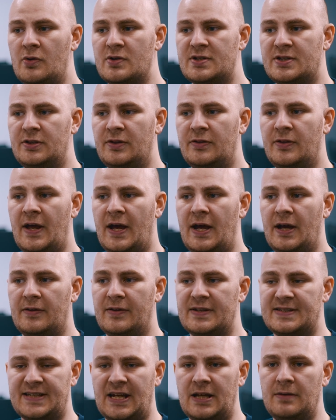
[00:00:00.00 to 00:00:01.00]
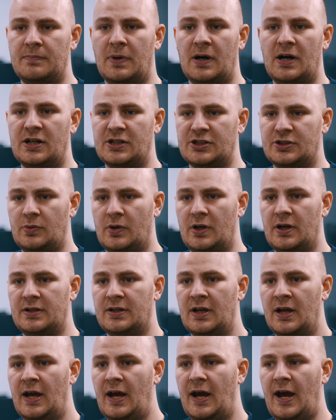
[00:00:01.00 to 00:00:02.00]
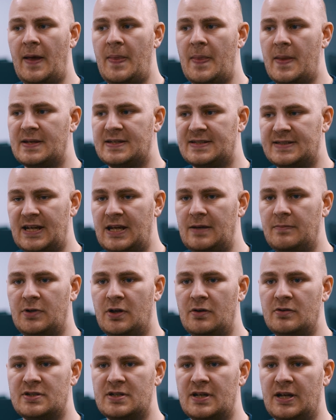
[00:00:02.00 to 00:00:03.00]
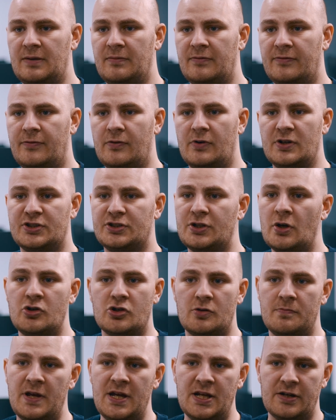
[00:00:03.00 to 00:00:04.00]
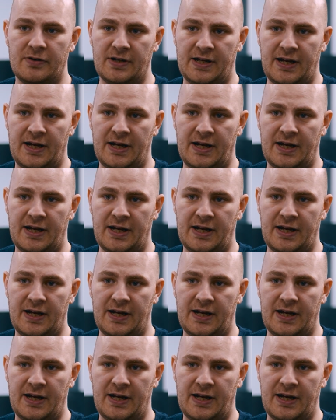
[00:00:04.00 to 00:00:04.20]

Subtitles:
used the same password and the same username for a social media